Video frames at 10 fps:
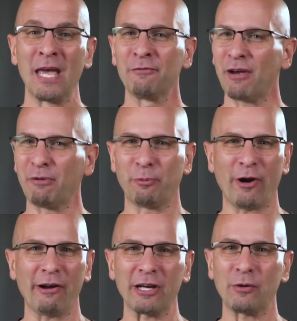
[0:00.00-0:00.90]
If you have a
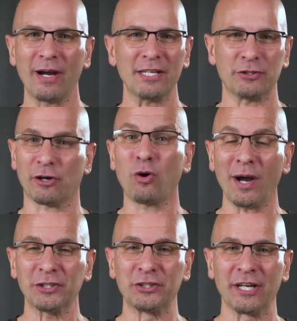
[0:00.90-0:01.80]
prayer request or a
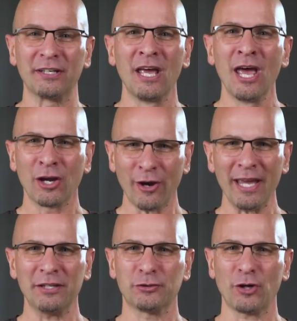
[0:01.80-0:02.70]
question, go
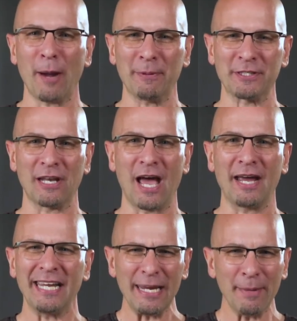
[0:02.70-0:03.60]
ahead and drop us a line.
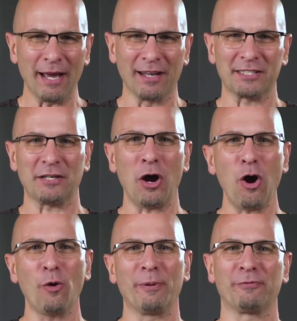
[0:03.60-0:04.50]
Email us at
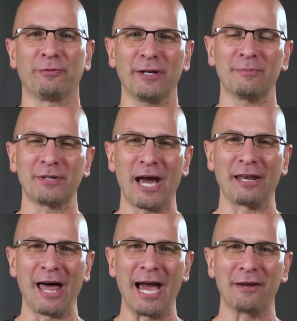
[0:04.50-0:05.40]
hope at
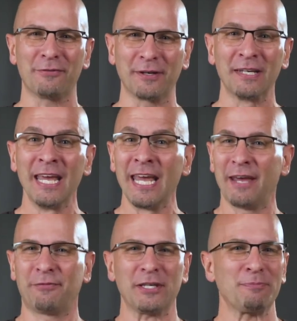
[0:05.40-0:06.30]
freedom.life. And
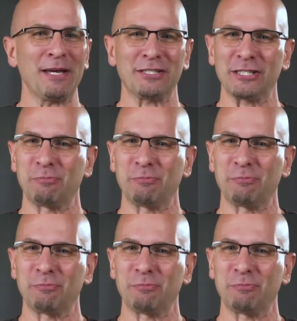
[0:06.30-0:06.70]
if this message